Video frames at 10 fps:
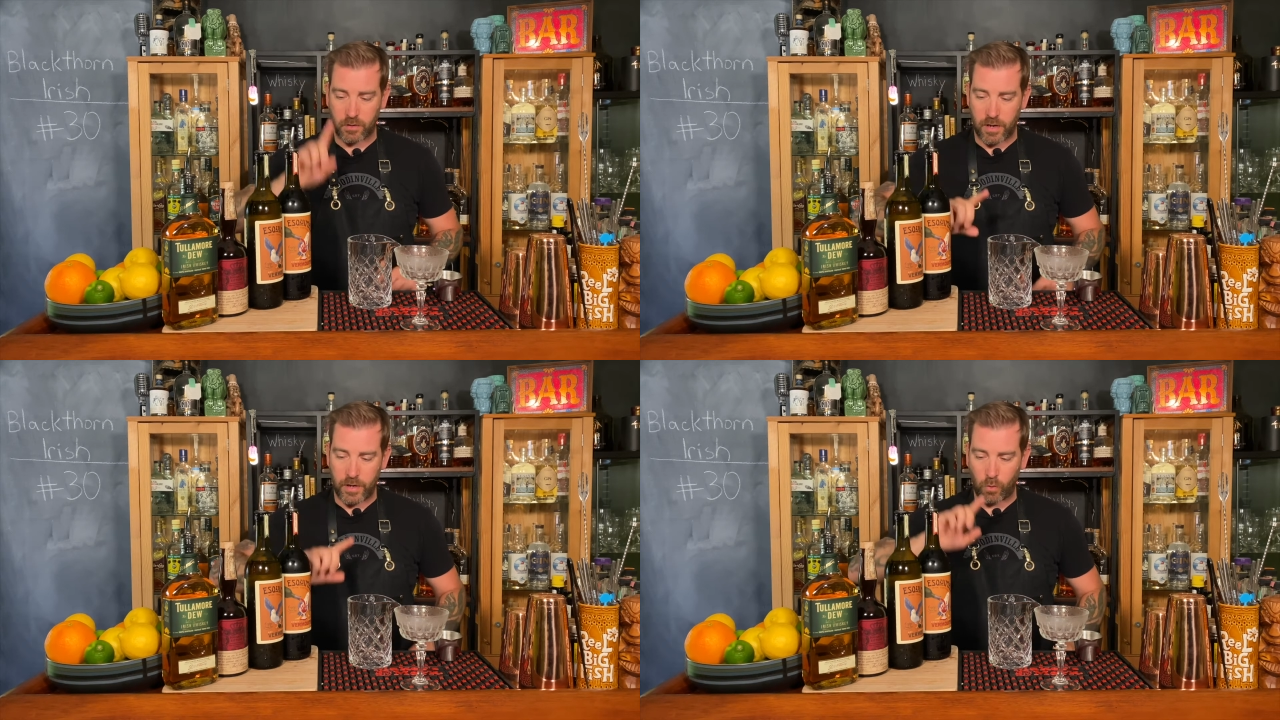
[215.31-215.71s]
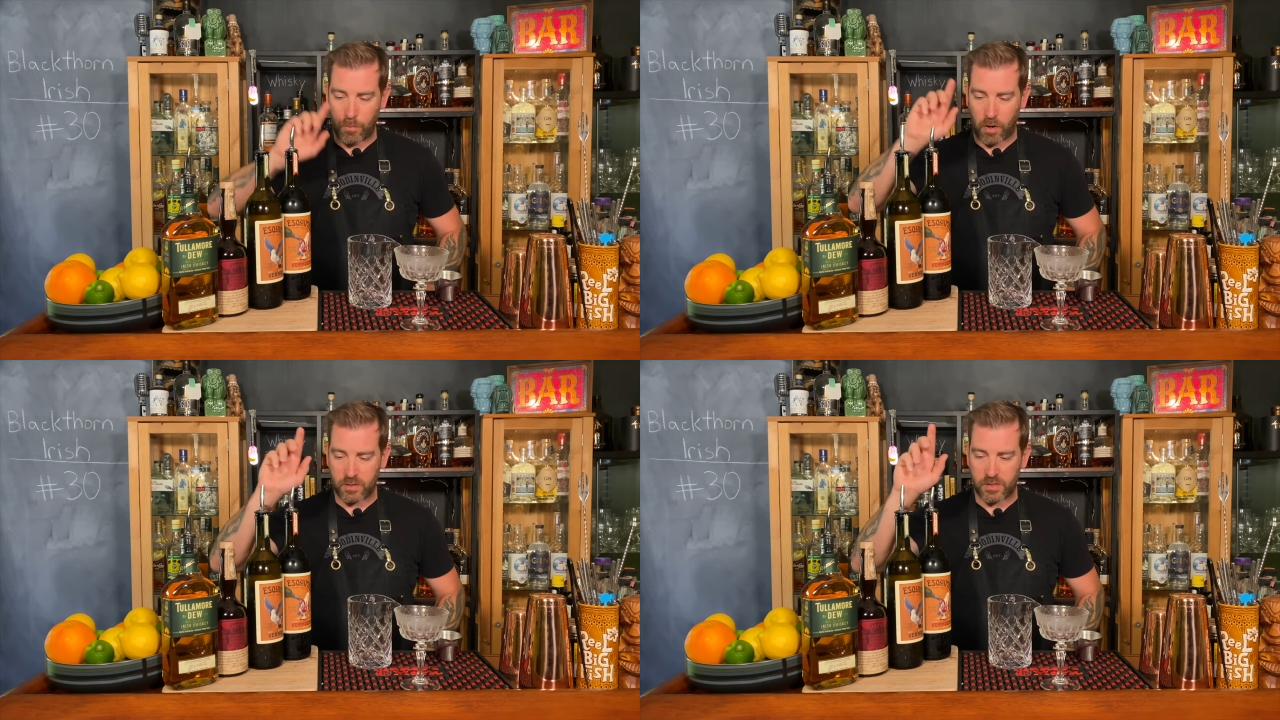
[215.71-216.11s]
equal
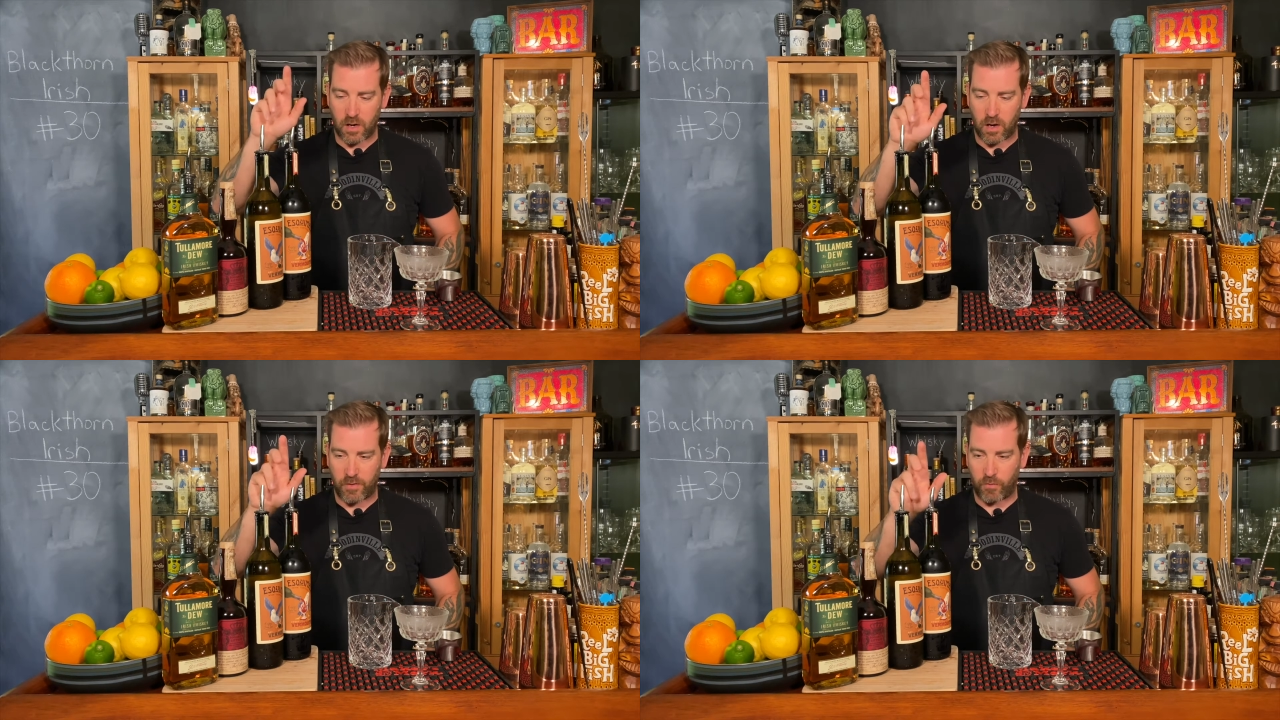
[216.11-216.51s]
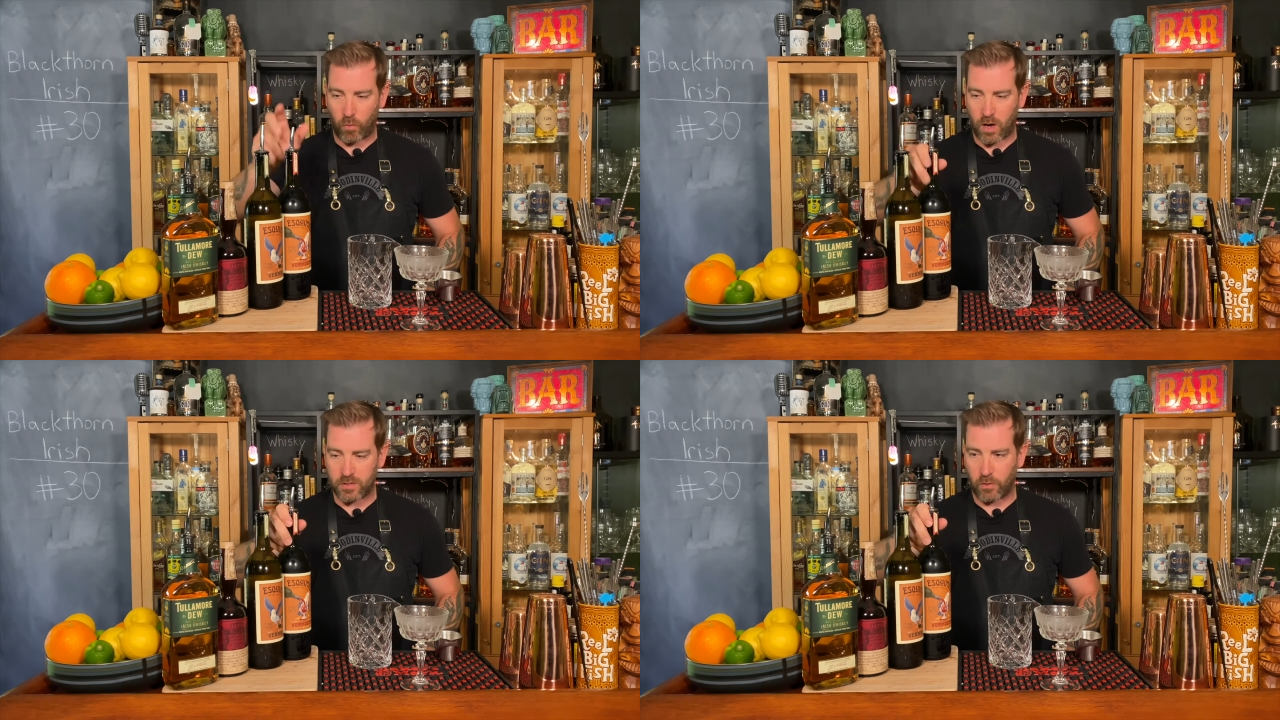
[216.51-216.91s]
parts of
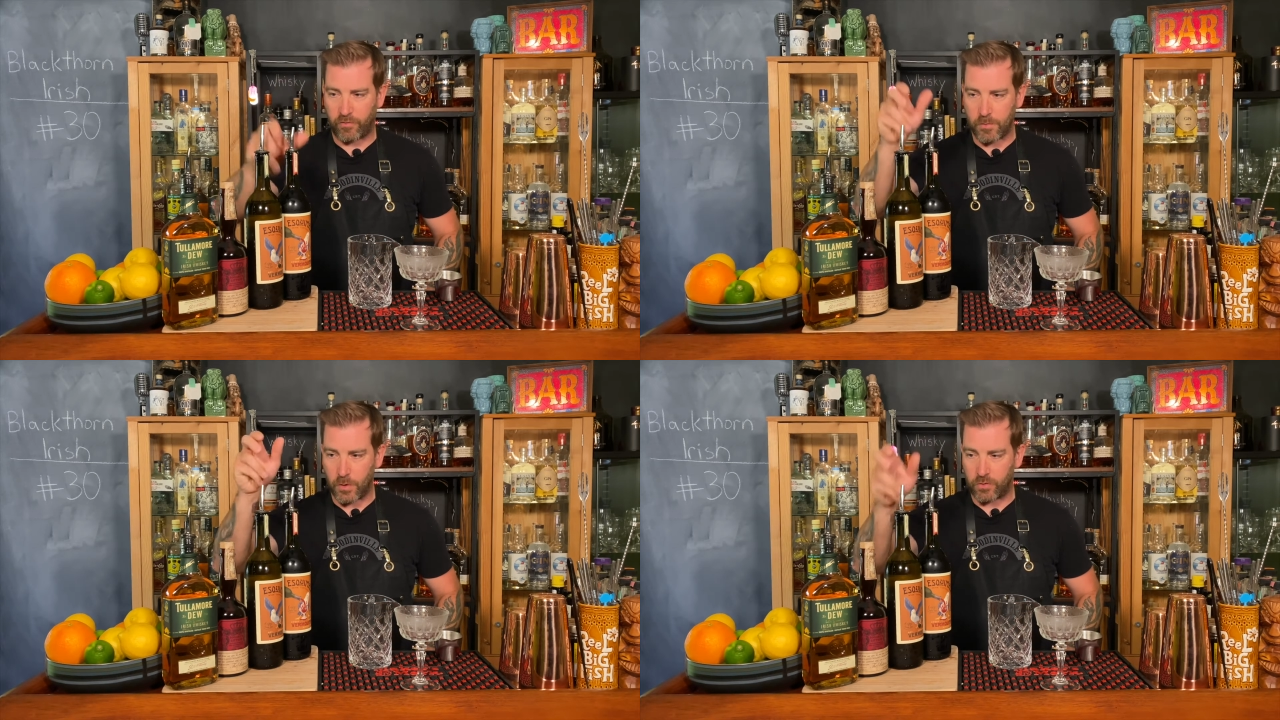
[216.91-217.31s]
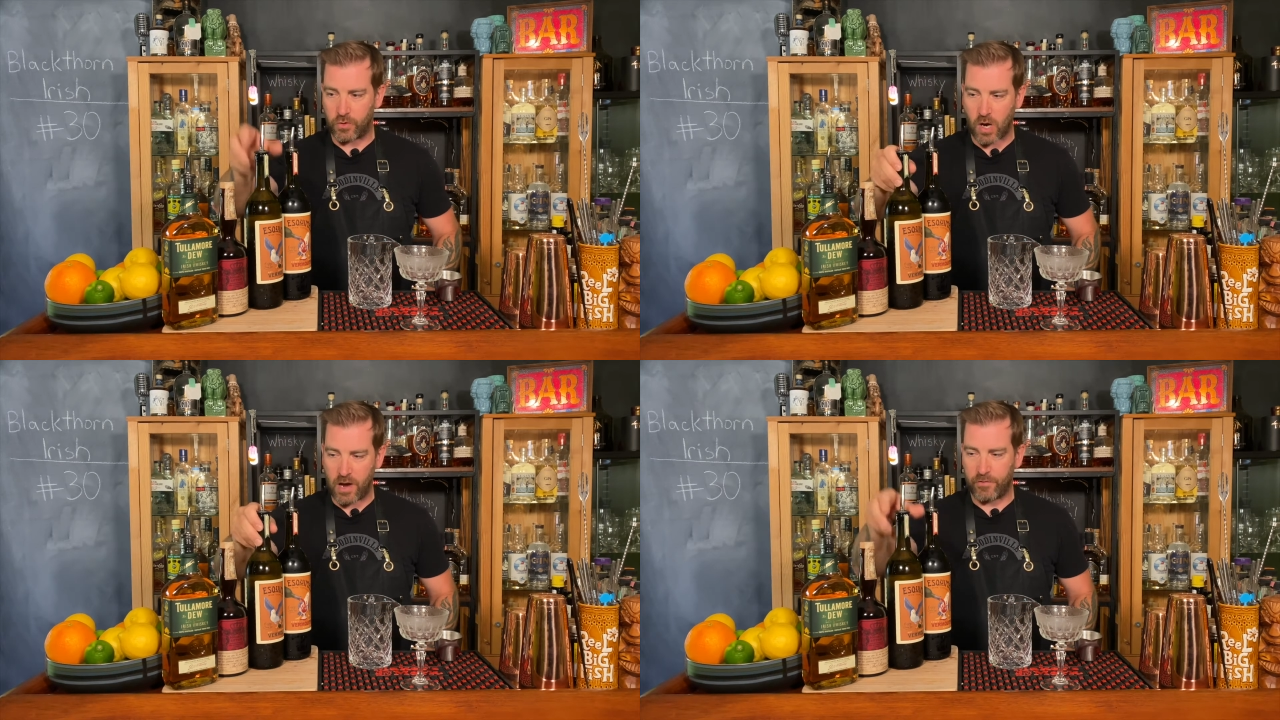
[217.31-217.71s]
Rosso Vermouth,
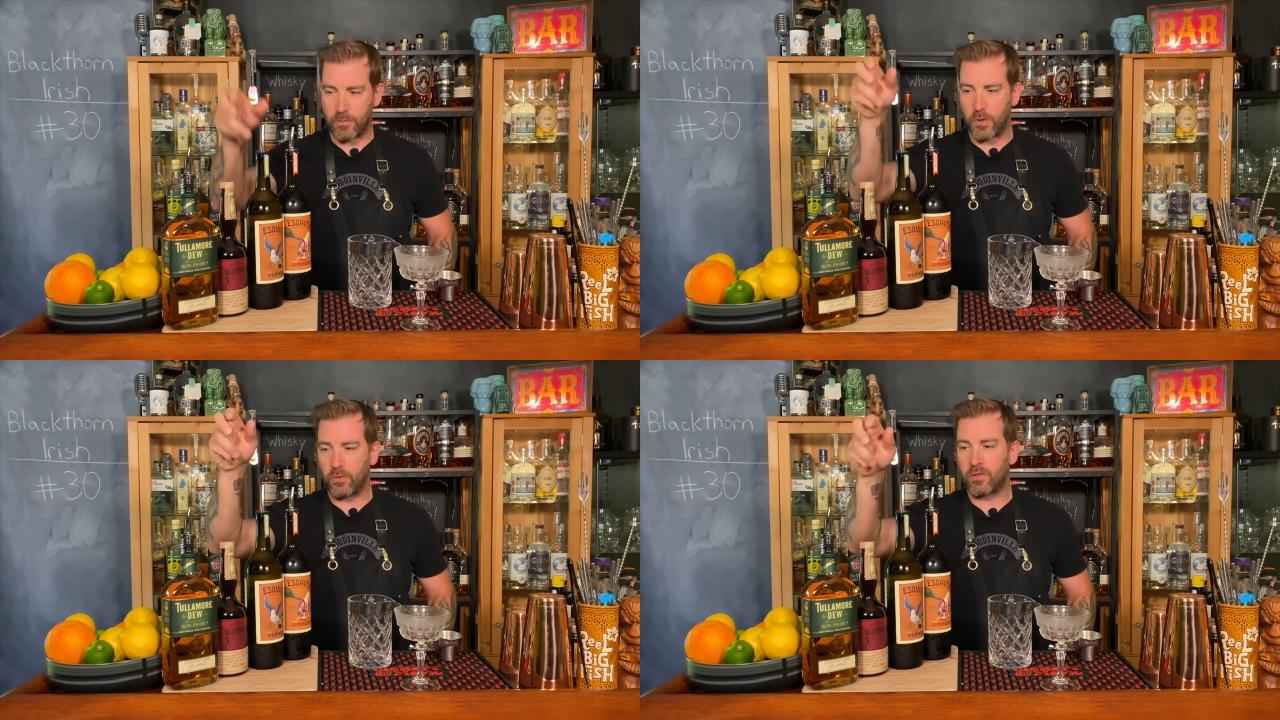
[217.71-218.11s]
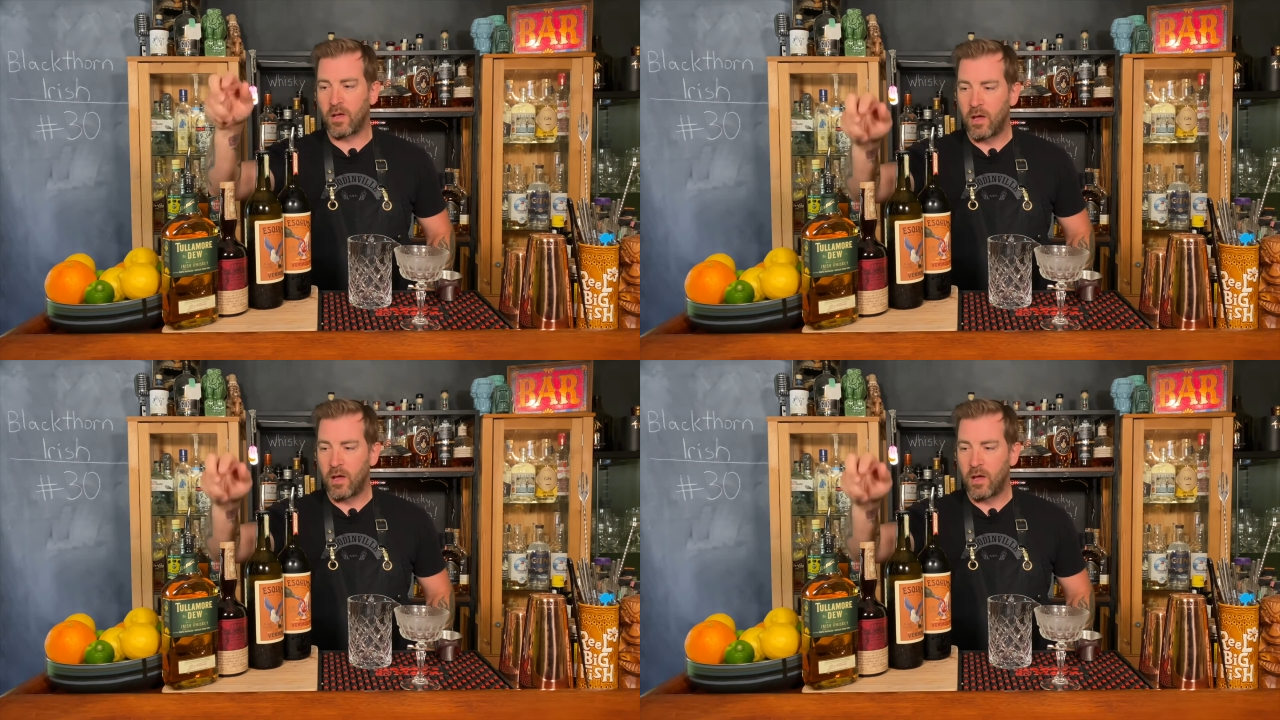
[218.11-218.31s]
Dry Vermouth,